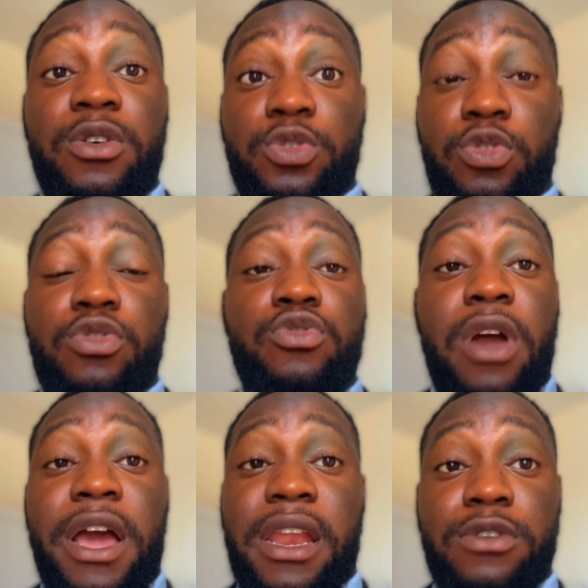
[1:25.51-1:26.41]
Although you
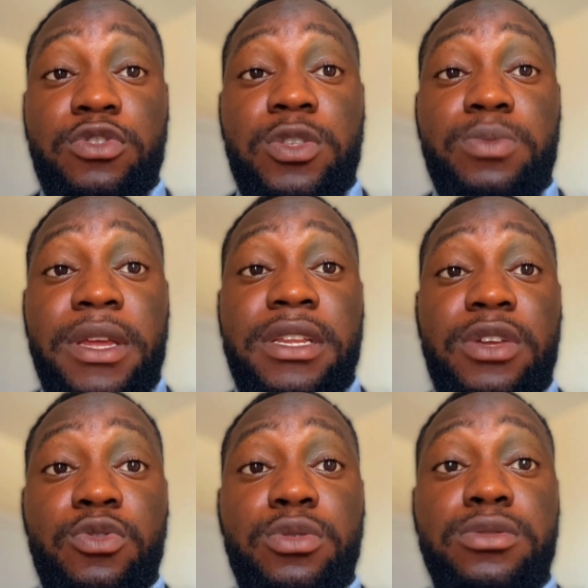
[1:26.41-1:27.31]
are allowed to spend
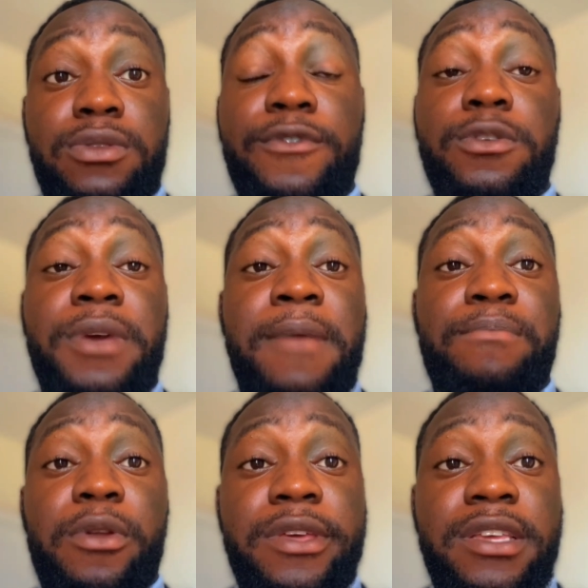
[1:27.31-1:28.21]
euros, even some
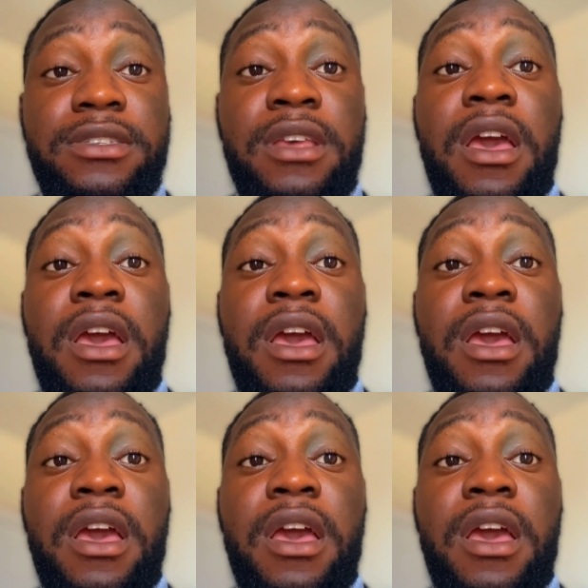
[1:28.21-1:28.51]
employers